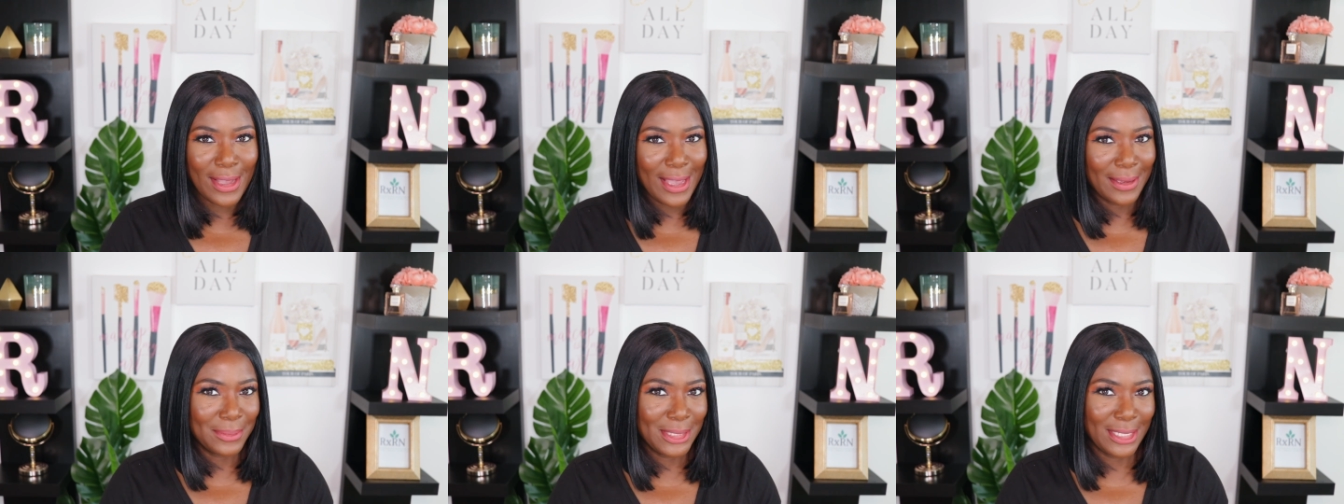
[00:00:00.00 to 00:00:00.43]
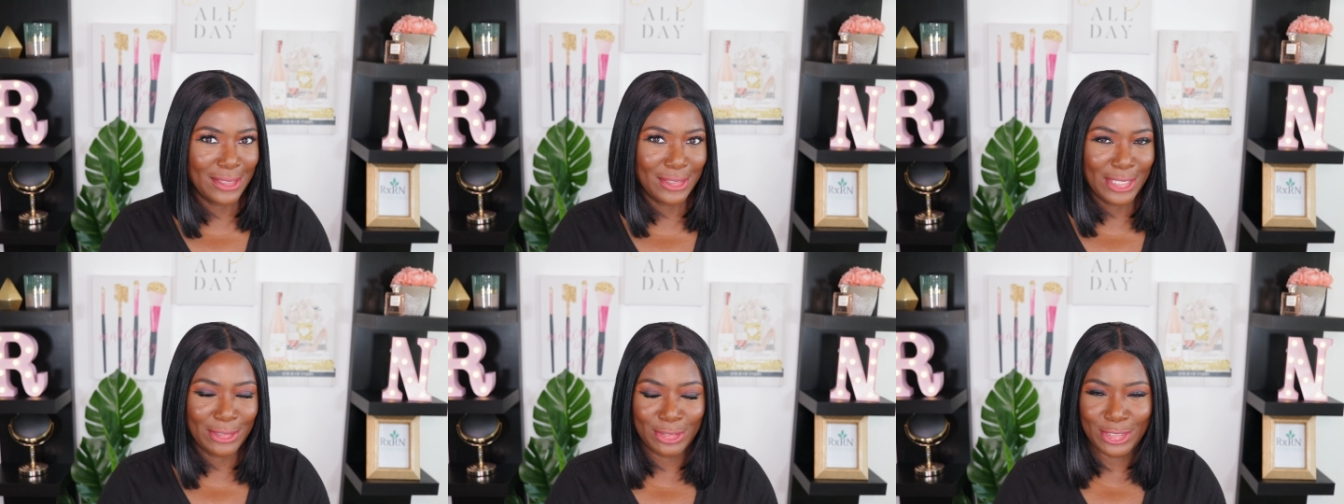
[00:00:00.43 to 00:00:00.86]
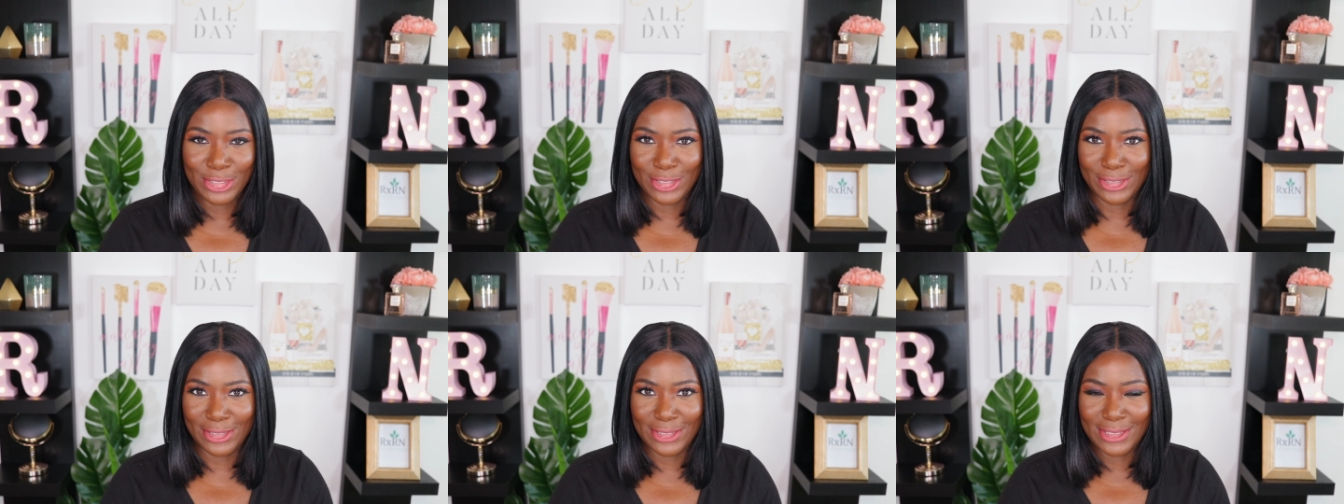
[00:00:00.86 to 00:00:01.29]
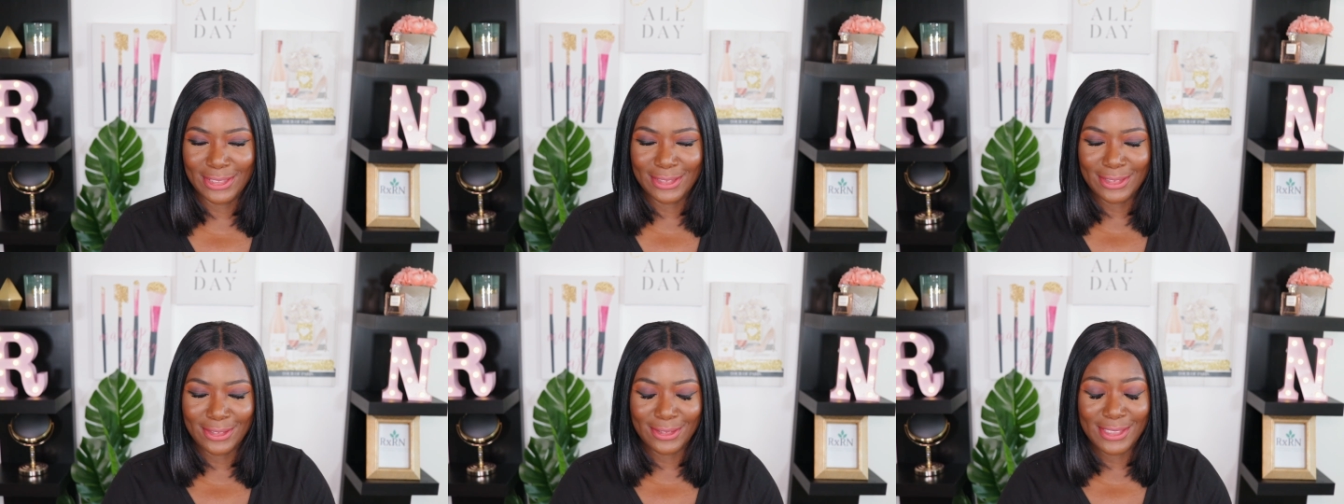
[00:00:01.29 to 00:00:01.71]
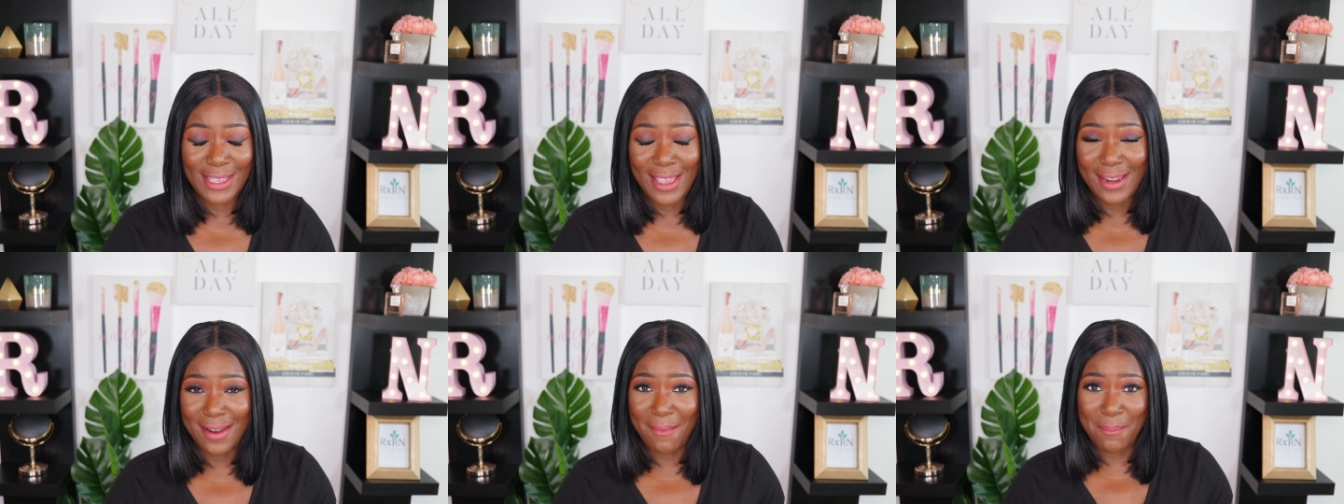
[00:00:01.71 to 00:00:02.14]
I'm Shandra Eldridge, your nurse consultant,
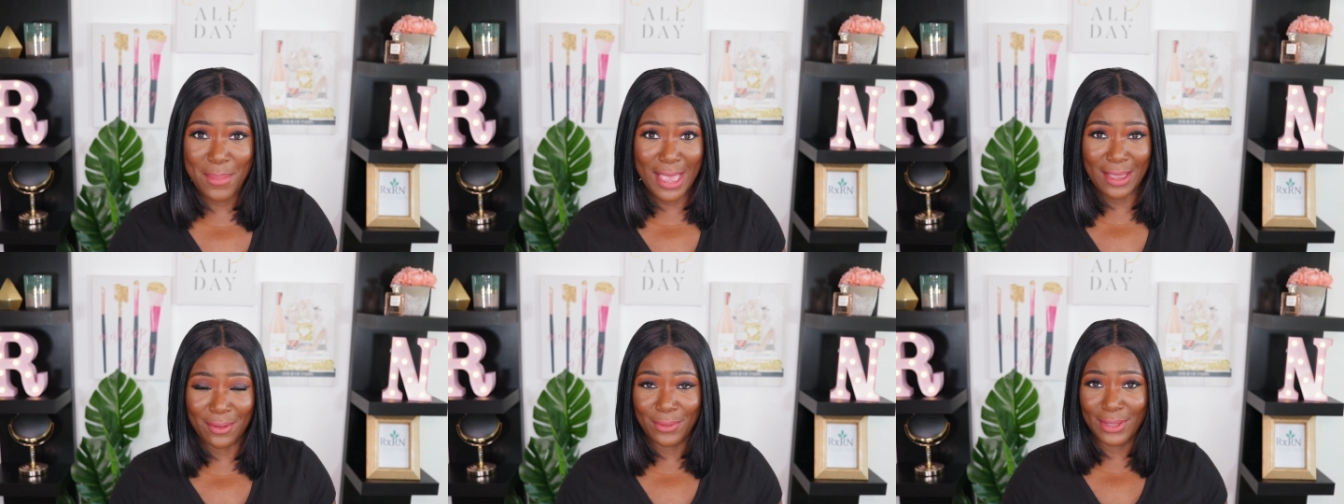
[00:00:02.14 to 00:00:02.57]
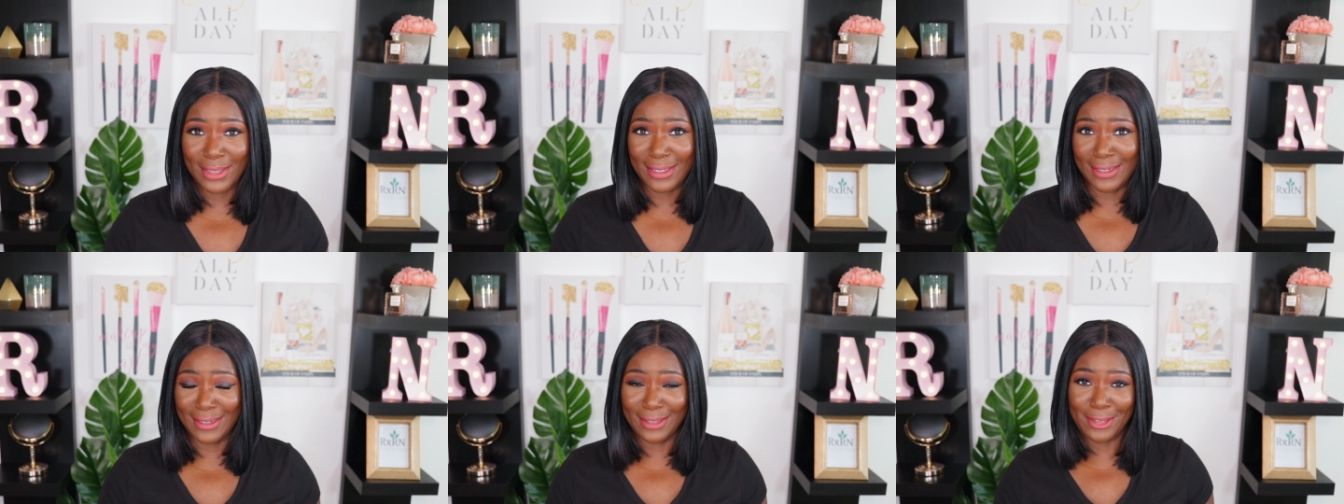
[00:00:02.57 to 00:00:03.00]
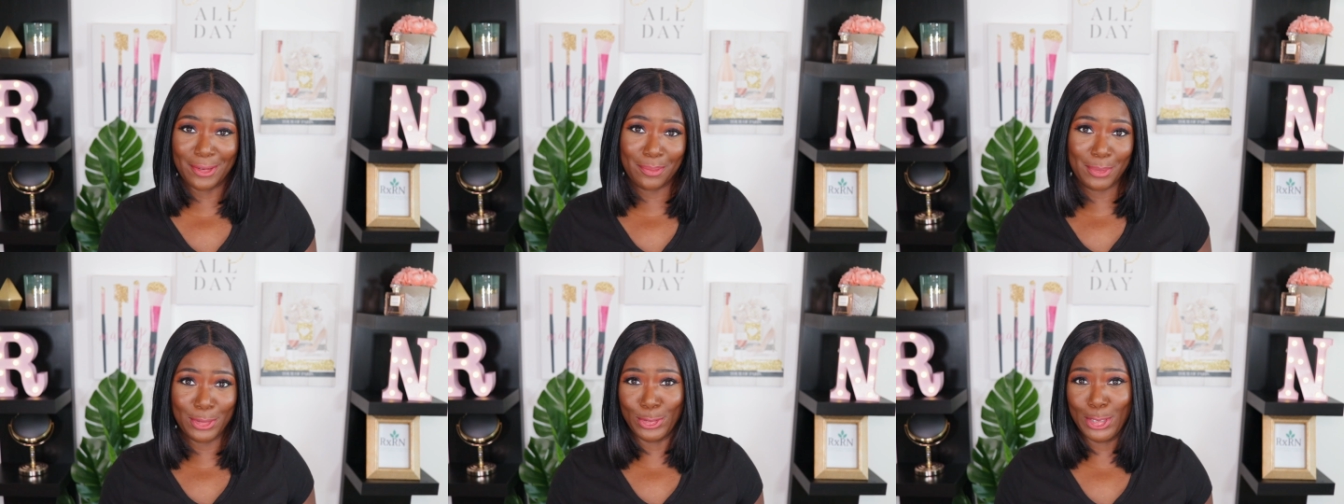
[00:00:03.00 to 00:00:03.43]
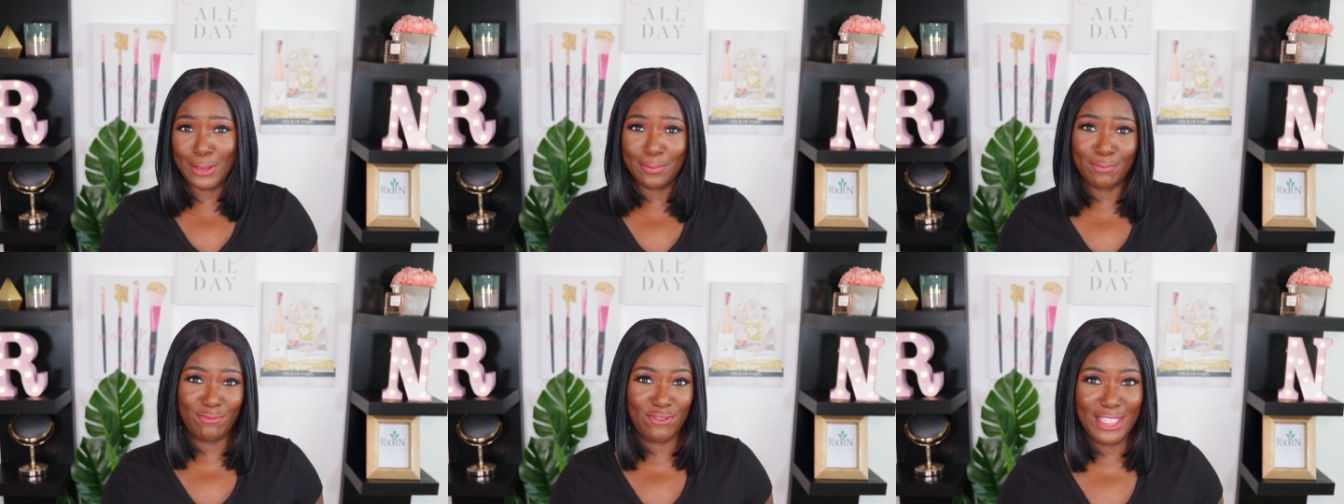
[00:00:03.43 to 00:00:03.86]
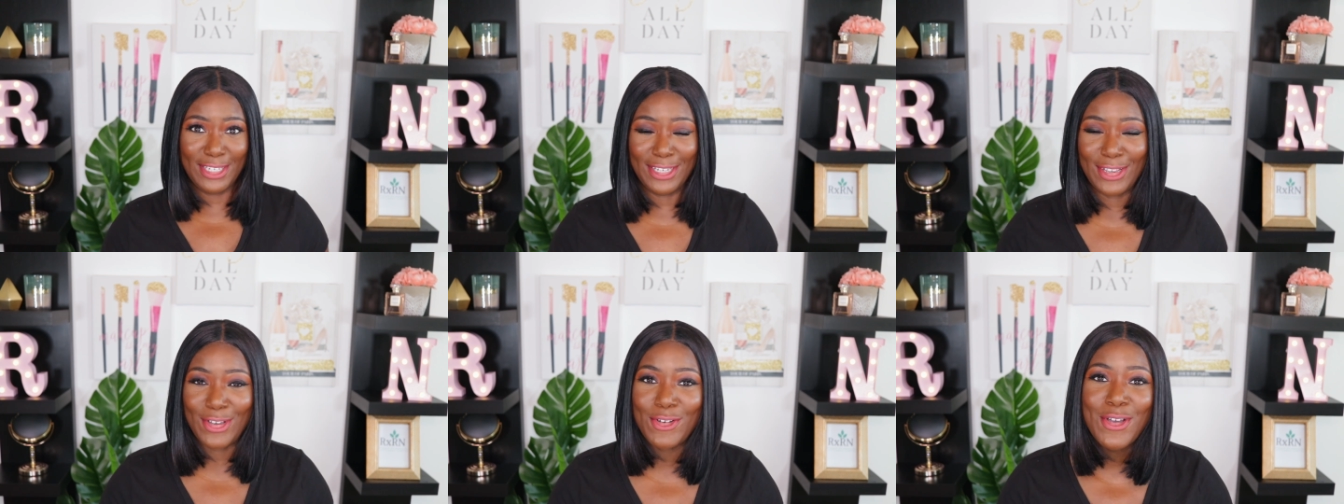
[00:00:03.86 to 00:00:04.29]
and I'm back with another beauty
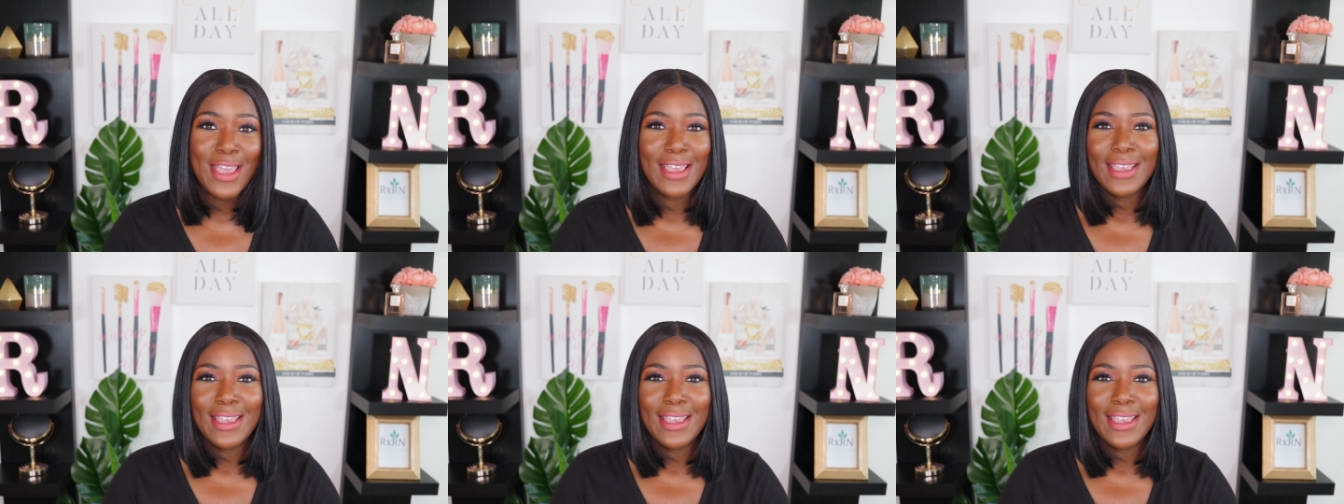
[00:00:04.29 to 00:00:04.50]
video.